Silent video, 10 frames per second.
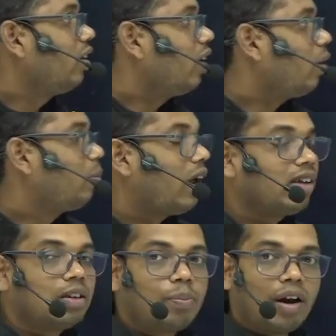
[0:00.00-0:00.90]
apply
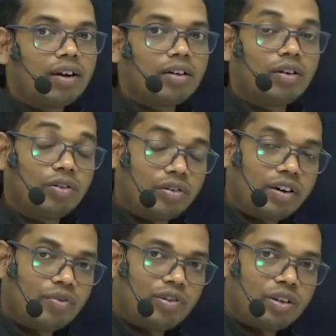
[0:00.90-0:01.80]
the plant or
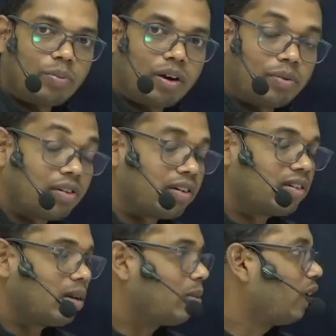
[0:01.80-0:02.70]
treat the plant with
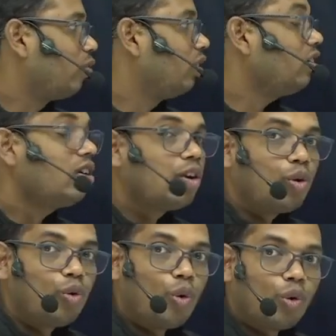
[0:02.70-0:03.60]
the
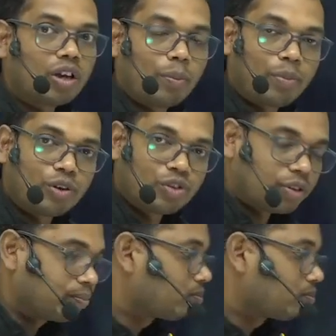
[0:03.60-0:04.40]
low temperature.